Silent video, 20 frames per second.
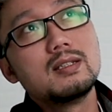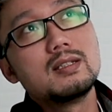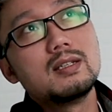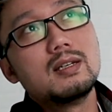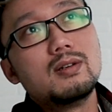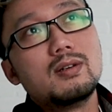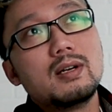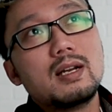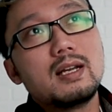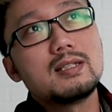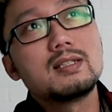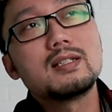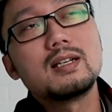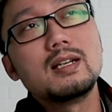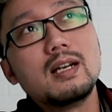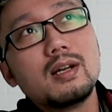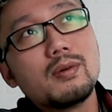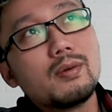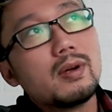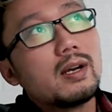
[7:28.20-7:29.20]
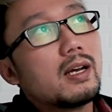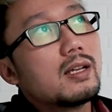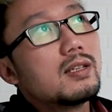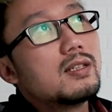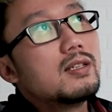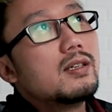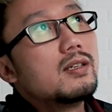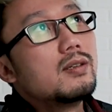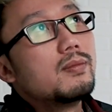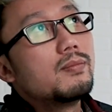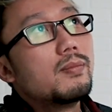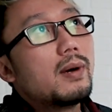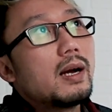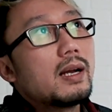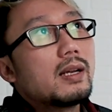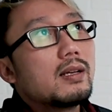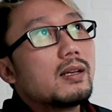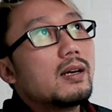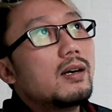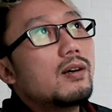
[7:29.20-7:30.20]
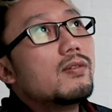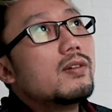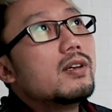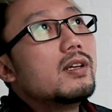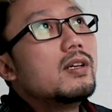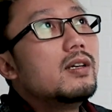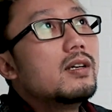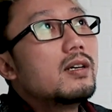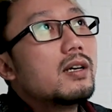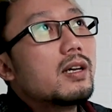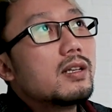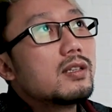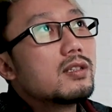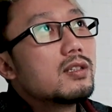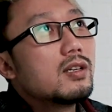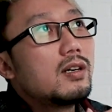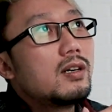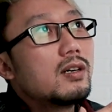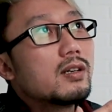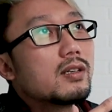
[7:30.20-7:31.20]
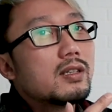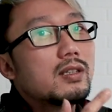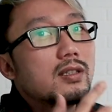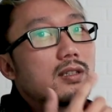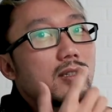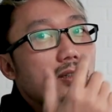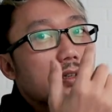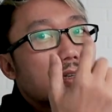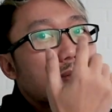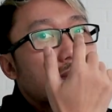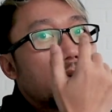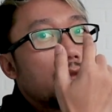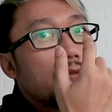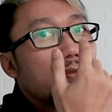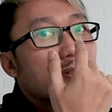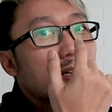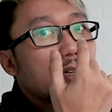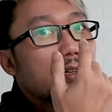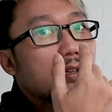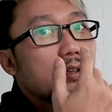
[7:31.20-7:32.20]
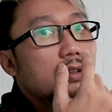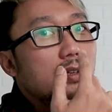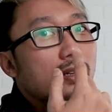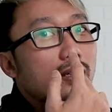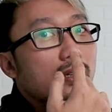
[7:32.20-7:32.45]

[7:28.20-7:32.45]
So let's say that when I turn back over here and talk, it's gonna reflect.